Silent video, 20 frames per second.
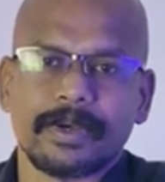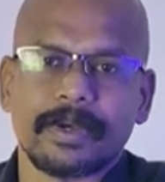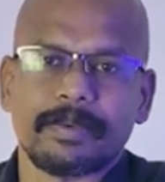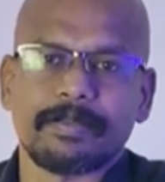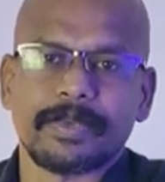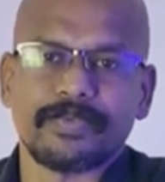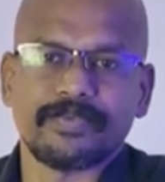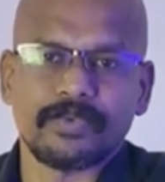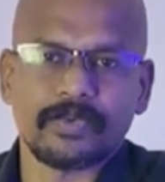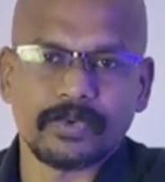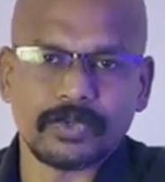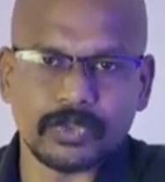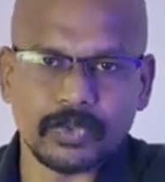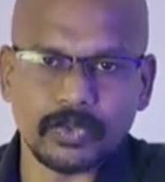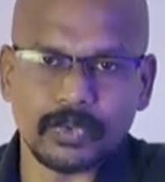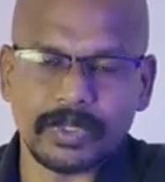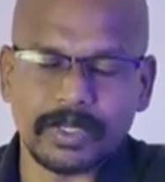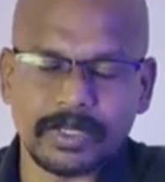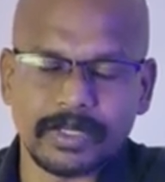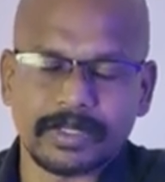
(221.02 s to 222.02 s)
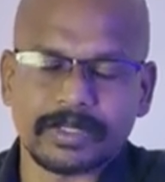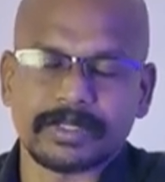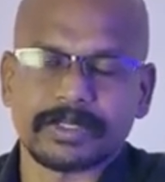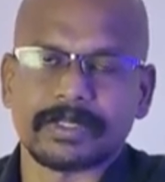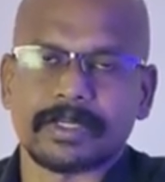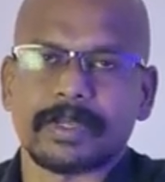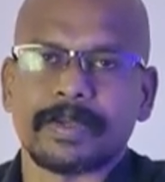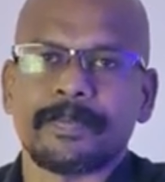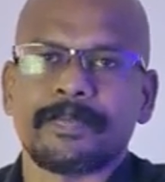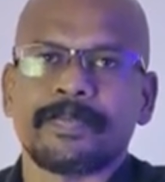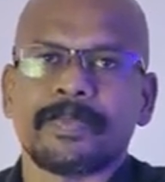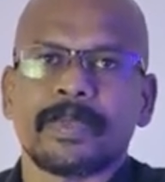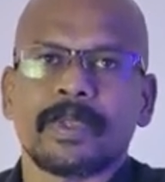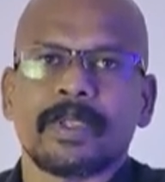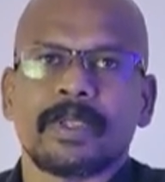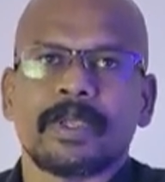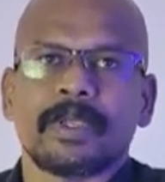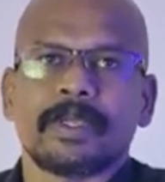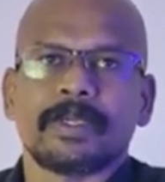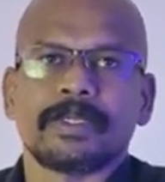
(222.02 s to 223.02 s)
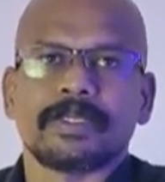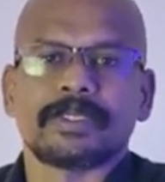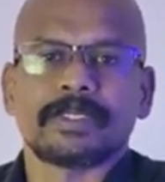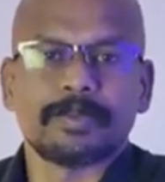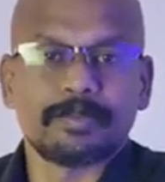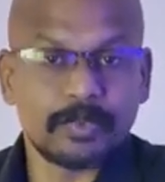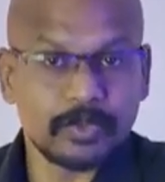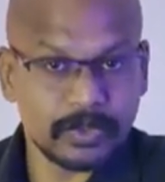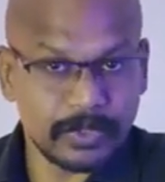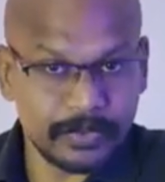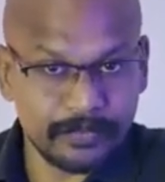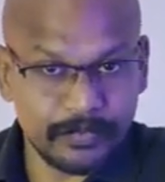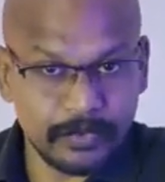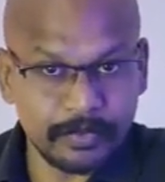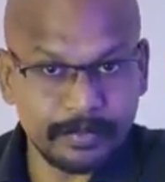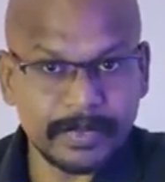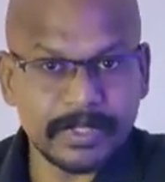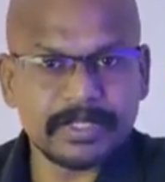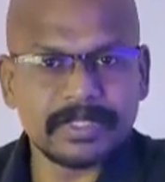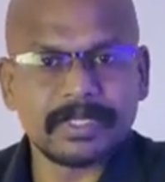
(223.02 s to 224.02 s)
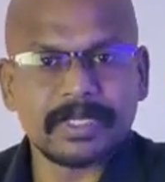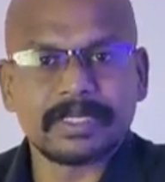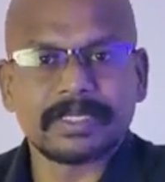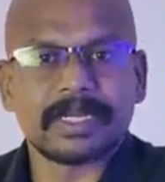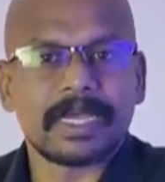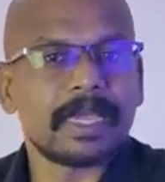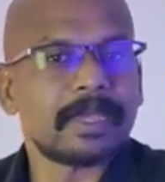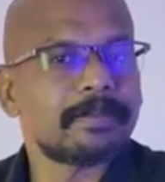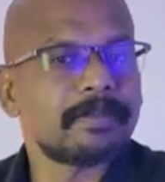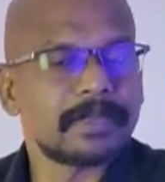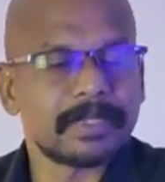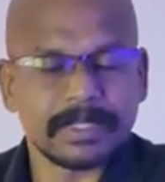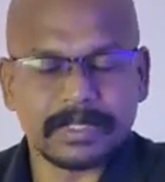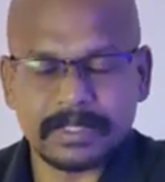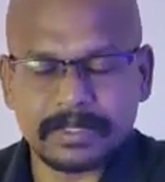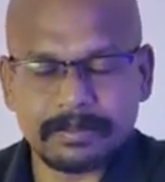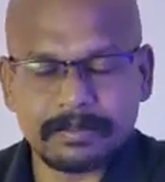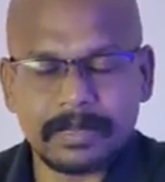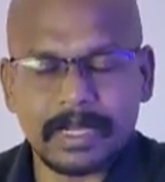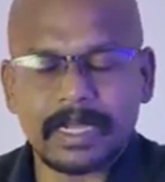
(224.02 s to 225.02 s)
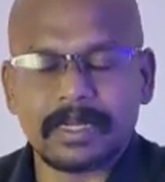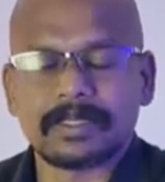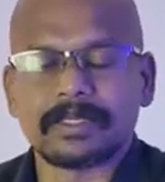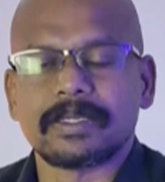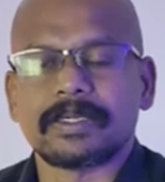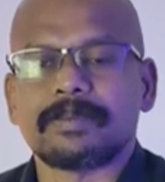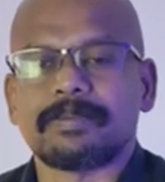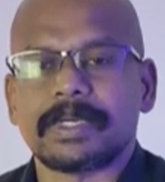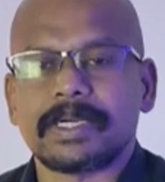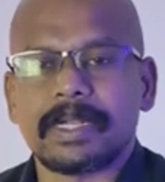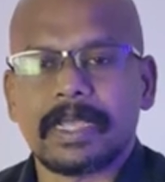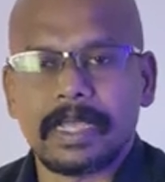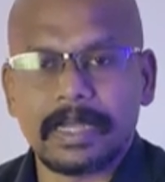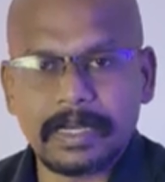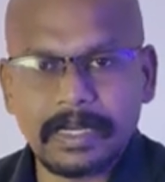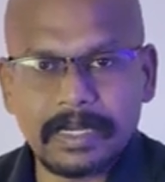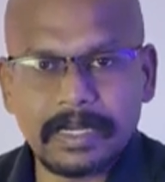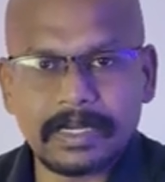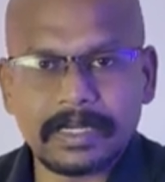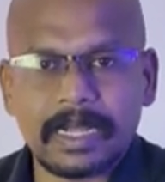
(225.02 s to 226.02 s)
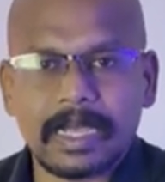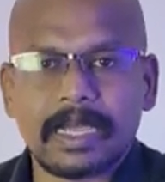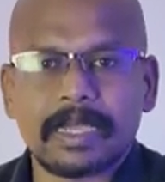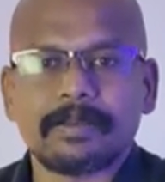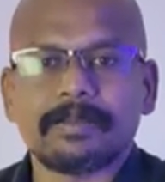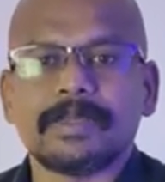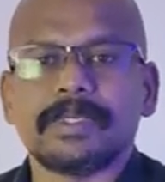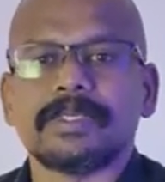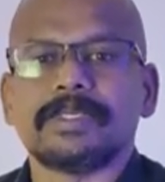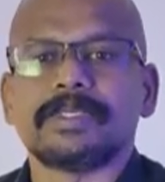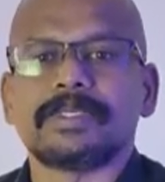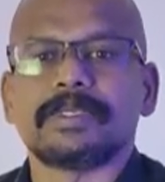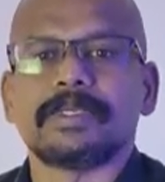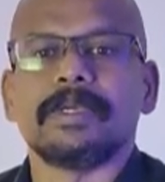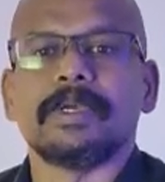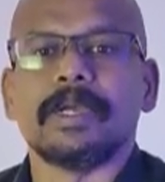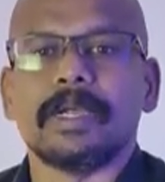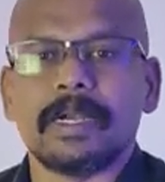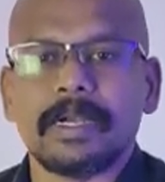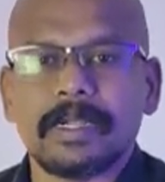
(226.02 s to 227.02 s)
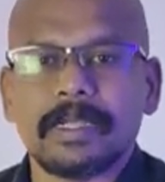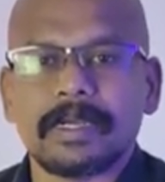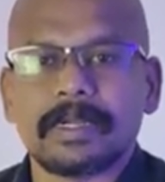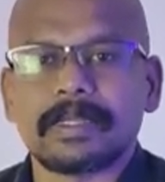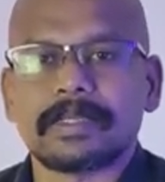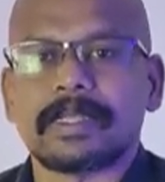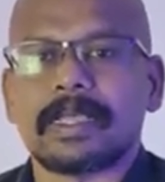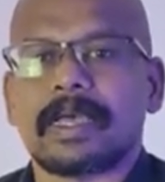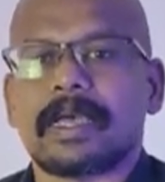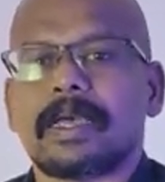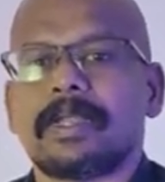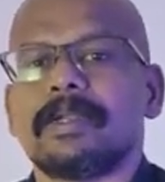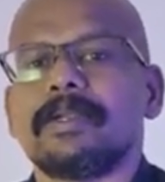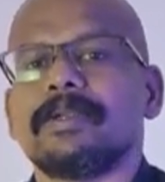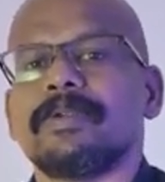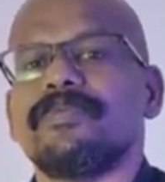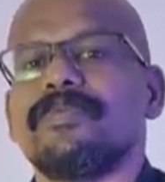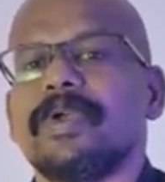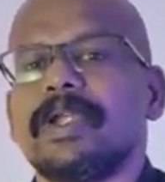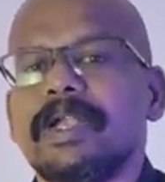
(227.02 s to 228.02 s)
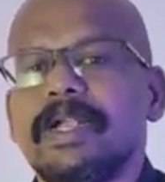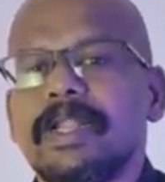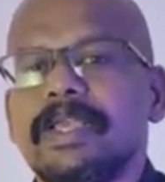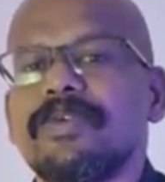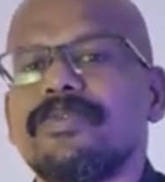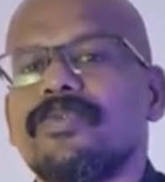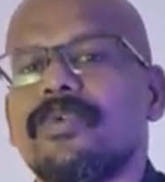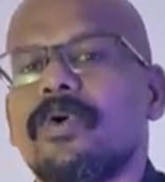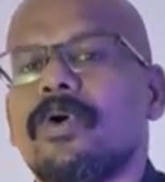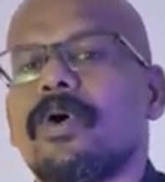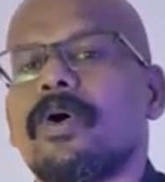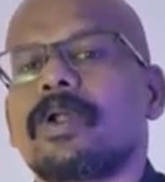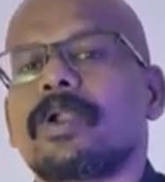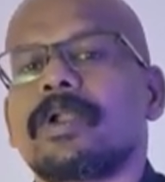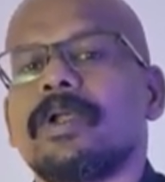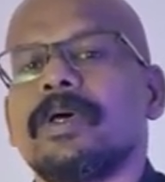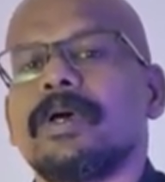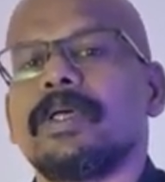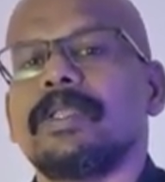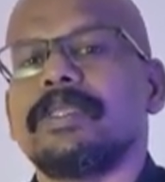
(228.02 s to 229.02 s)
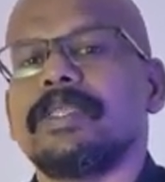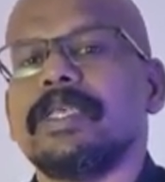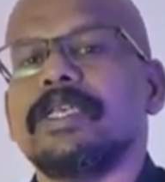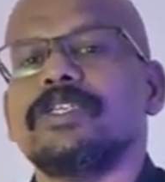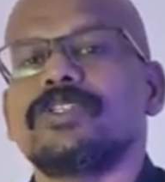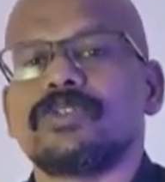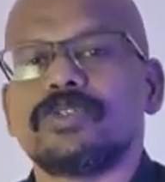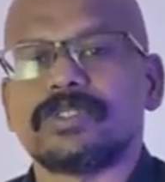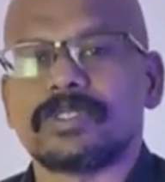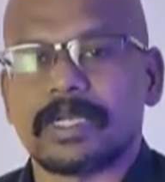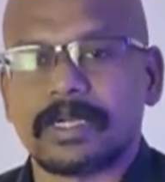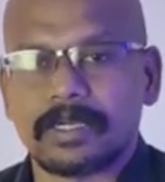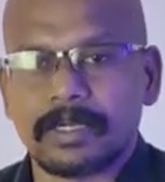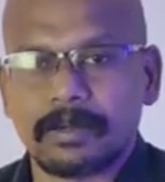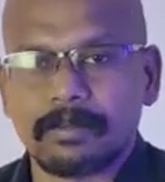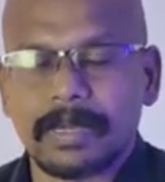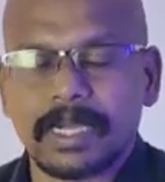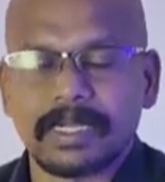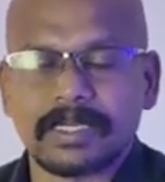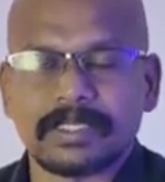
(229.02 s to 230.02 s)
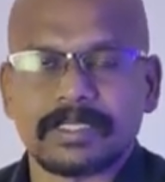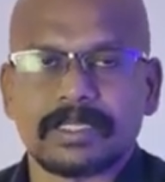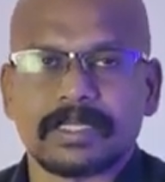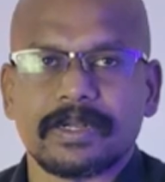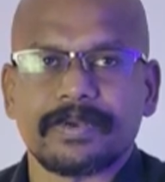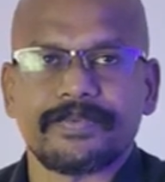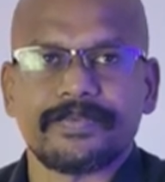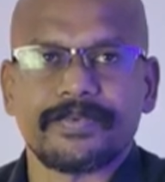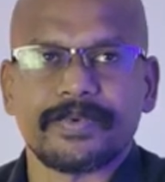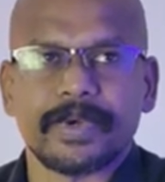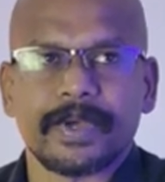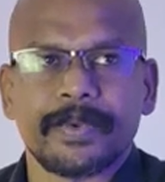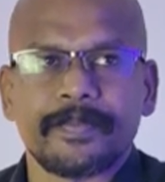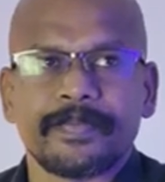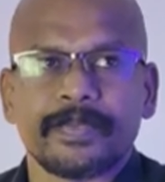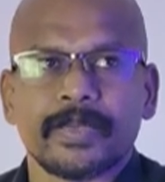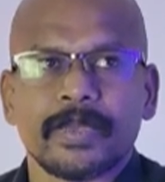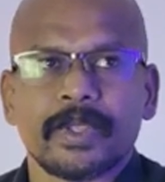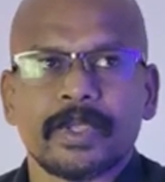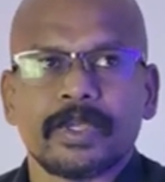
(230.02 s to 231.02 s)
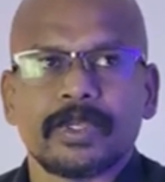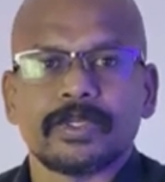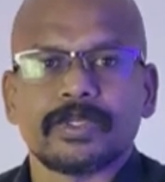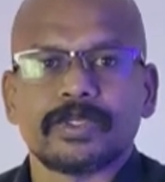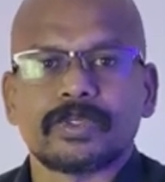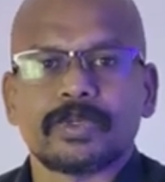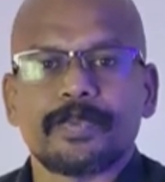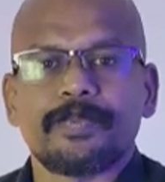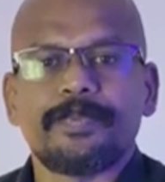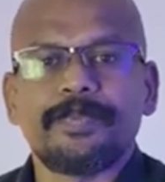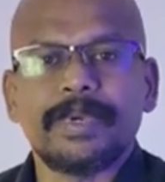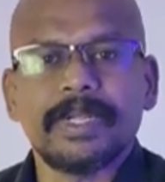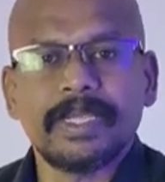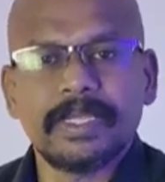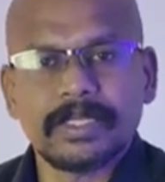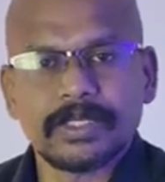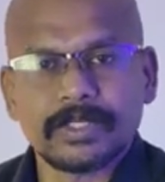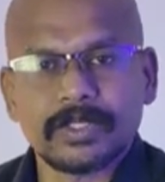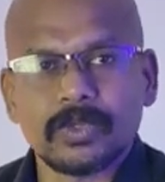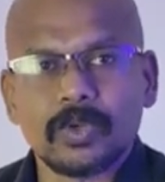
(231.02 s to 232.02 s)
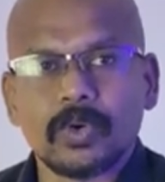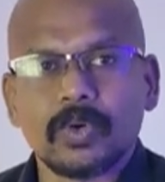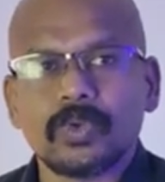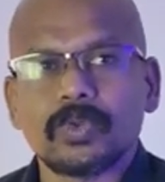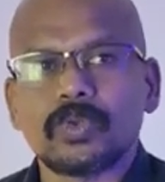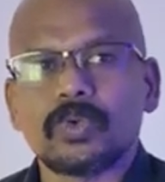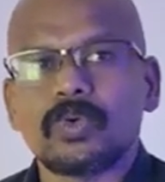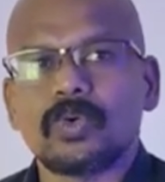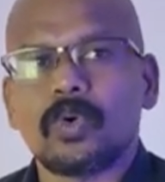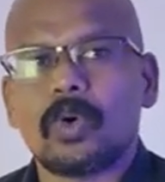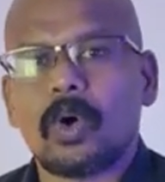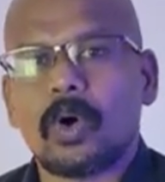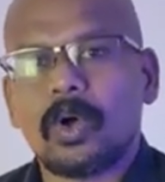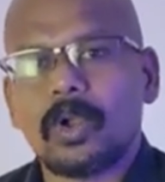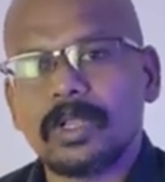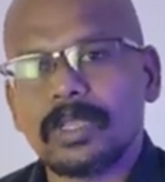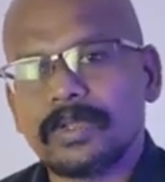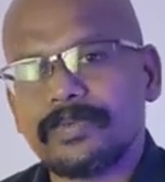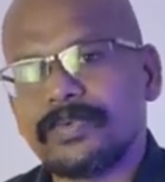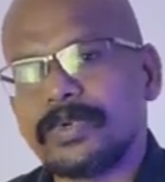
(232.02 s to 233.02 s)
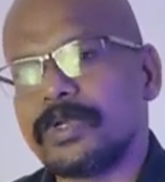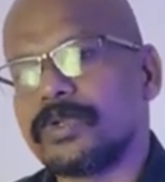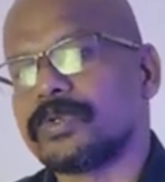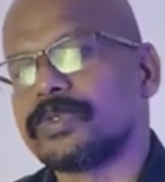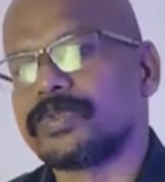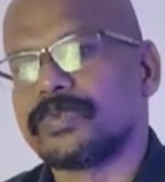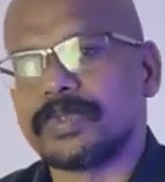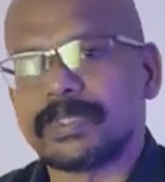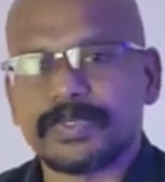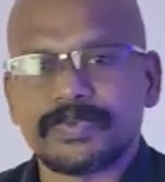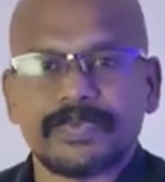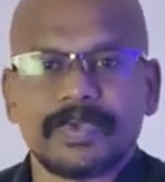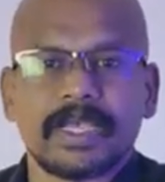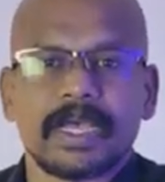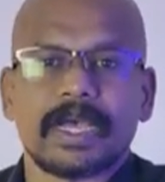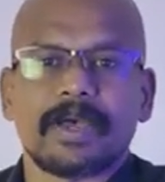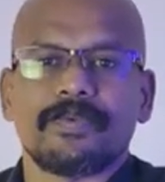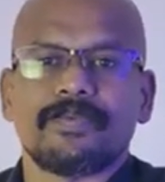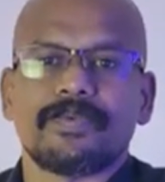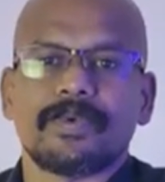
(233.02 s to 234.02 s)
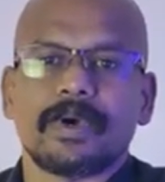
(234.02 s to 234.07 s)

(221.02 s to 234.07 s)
before 2 years. Suppose if you miss the time, it doesn't matter, but any time is earlier than waiting for things to settle by itself. So please go through all the videos which we have